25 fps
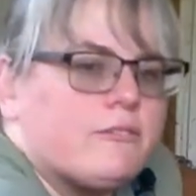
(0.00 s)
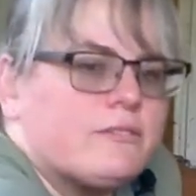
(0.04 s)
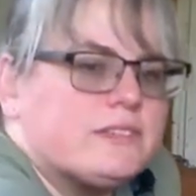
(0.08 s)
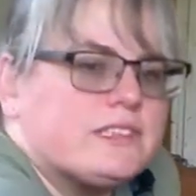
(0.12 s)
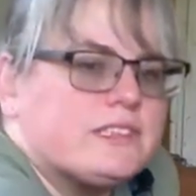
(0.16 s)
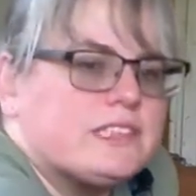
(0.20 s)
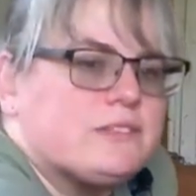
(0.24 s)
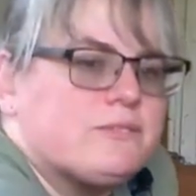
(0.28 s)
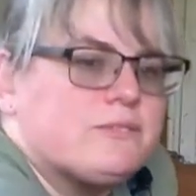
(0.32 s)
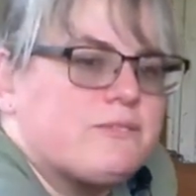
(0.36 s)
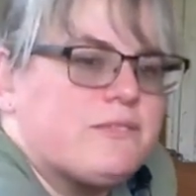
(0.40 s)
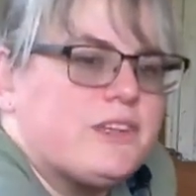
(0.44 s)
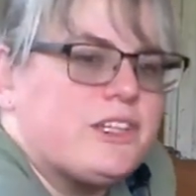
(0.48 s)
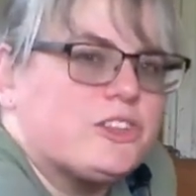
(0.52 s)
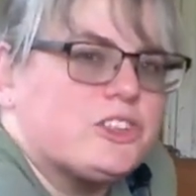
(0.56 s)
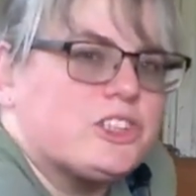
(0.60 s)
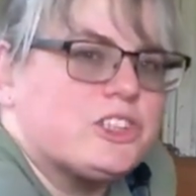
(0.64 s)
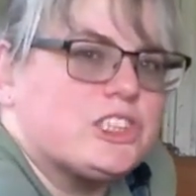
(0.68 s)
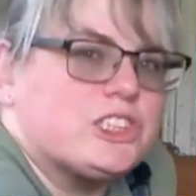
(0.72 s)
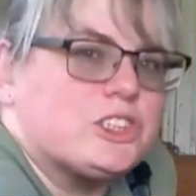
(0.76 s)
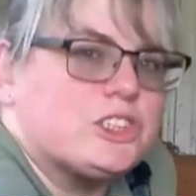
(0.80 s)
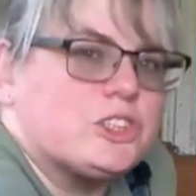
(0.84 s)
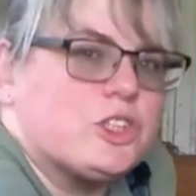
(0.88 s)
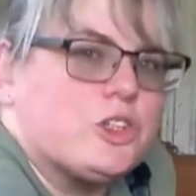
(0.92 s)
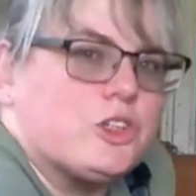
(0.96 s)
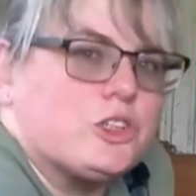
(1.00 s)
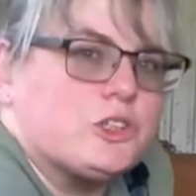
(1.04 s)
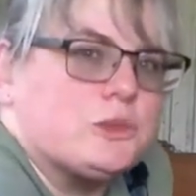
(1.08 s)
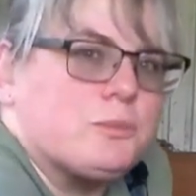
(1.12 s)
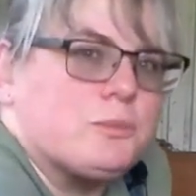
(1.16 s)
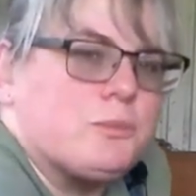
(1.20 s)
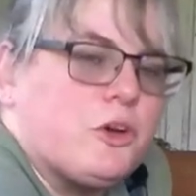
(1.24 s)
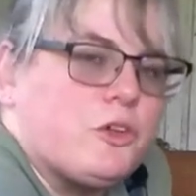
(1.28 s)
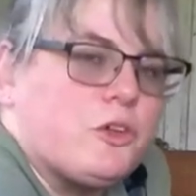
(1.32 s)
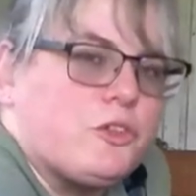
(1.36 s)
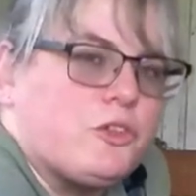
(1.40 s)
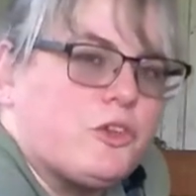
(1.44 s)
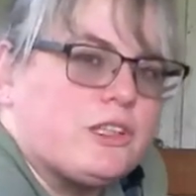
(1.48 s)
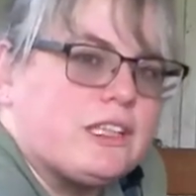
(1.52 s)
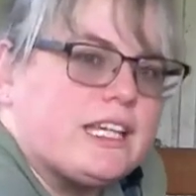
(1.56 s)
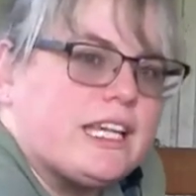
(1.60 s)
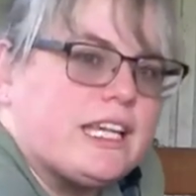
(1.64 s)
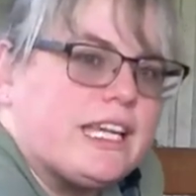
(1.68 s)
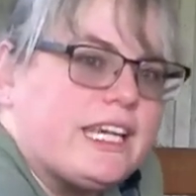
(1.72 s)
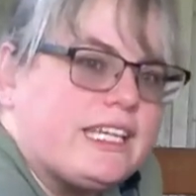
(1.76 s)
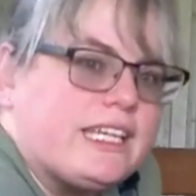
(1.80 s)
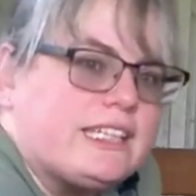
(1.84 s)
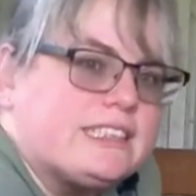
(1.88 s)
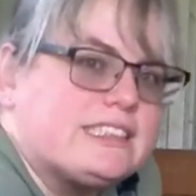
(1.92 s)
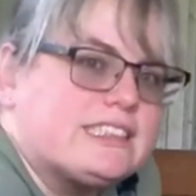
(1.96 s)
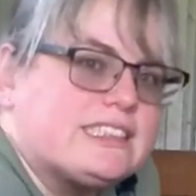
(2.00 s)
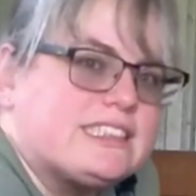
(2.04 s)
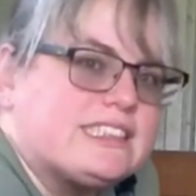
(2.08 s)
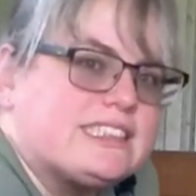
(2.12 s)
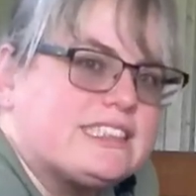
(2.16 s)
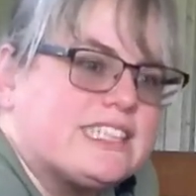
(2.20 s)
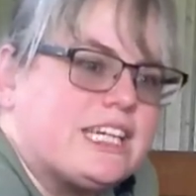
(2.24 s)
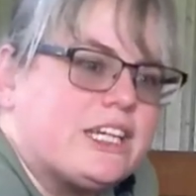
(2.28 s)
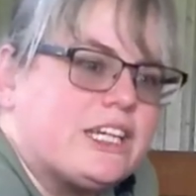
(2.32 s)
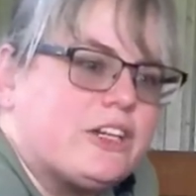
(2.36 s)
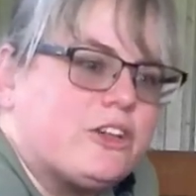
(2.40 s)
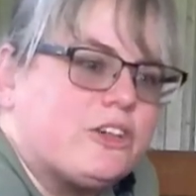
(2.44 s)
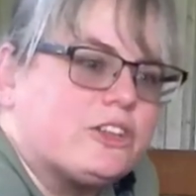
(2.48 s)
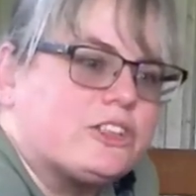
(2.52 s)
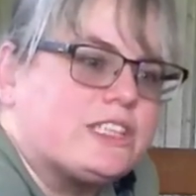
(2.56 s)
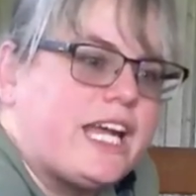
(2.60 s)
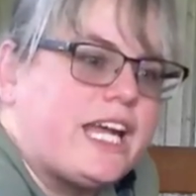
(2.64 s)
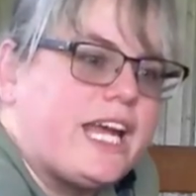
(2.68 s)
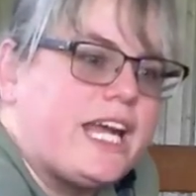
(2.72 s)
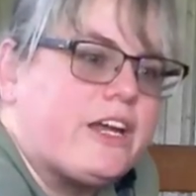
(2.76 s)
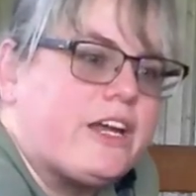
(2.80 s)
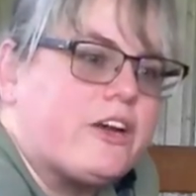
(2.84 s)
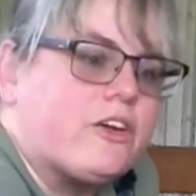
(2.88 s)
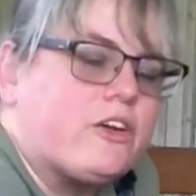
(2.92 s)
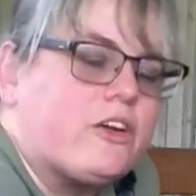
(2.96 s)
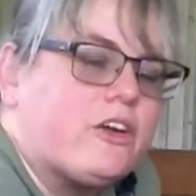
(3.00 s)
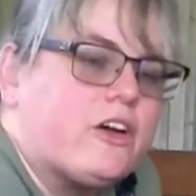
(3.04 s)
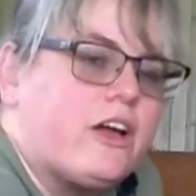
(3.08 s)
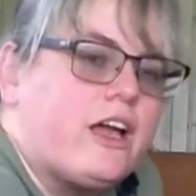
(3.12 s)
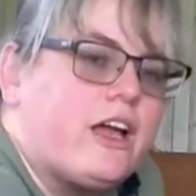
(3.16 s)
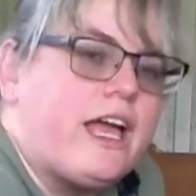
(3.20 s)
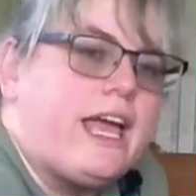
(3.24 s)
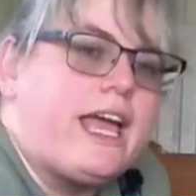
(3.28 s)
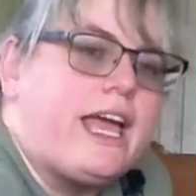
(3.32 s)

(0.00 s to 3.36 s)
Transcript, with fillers: Miss Demeter just turned perfectly to see her tail.